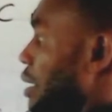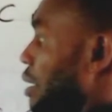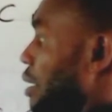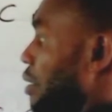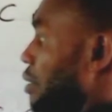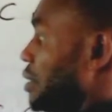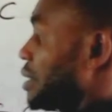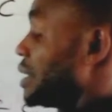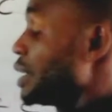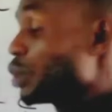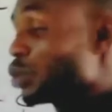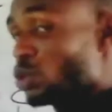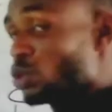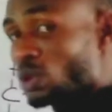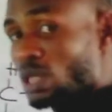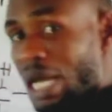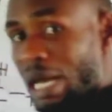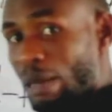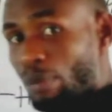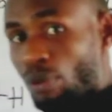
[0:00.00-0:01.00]

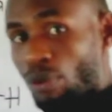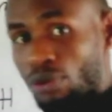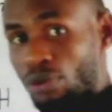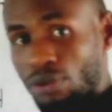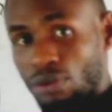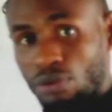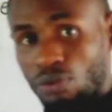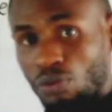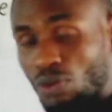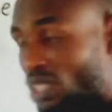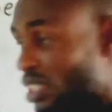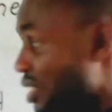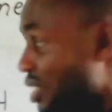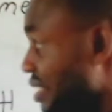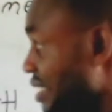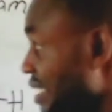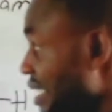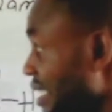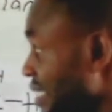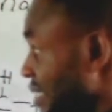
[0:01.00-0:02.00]
single carbon, which is
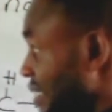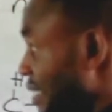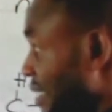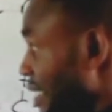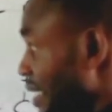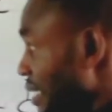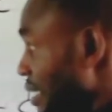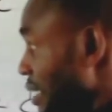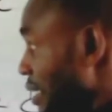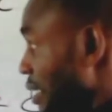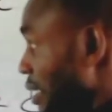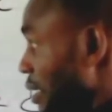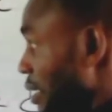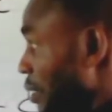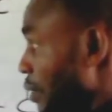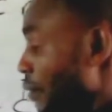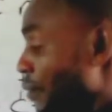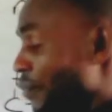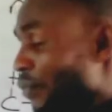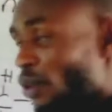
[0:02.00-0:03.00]

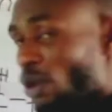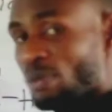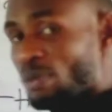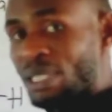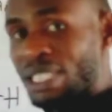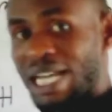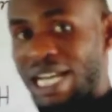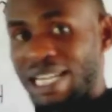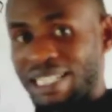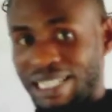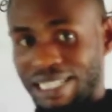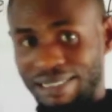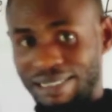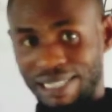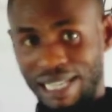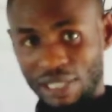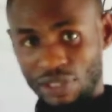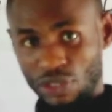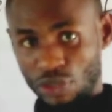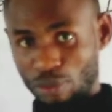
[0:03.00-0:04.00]
CH3, forming an
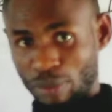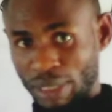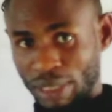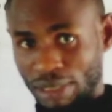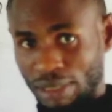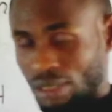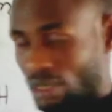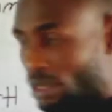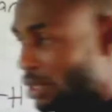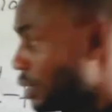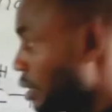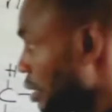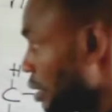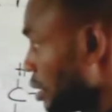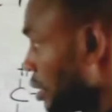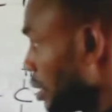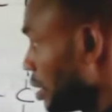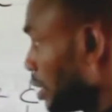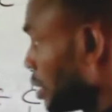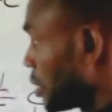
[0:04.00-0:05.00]
attachment,
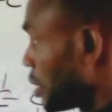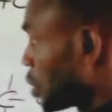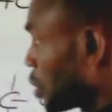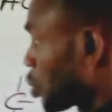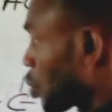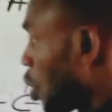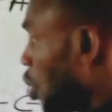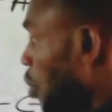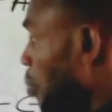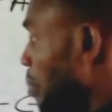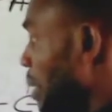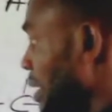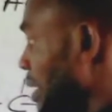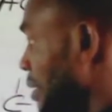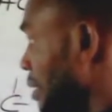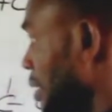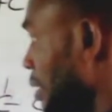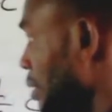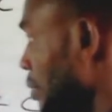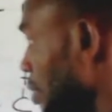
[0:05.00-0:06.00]
it is called
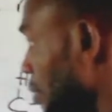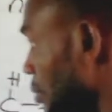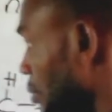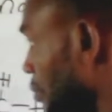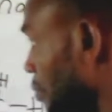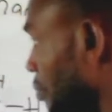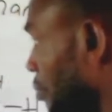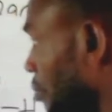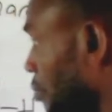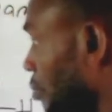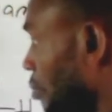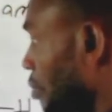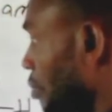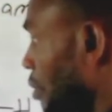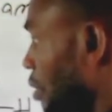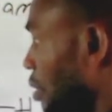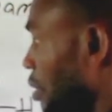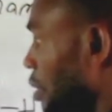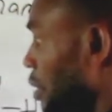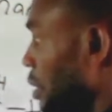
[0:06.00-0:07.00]
methyl.
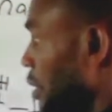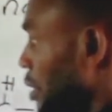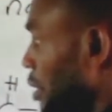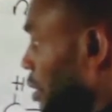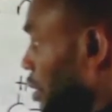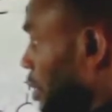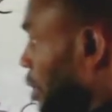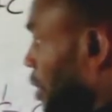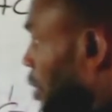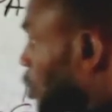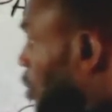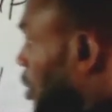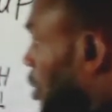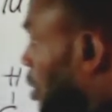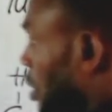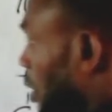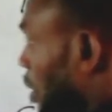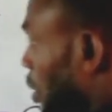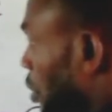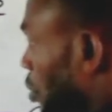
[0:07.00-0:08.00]
This
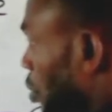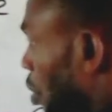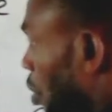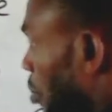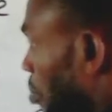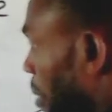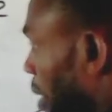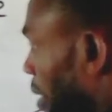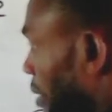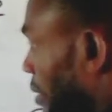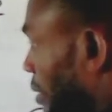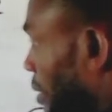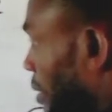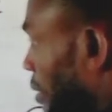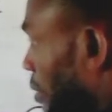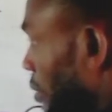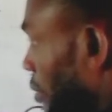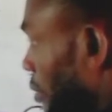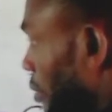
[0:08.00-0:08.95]
is called methyl.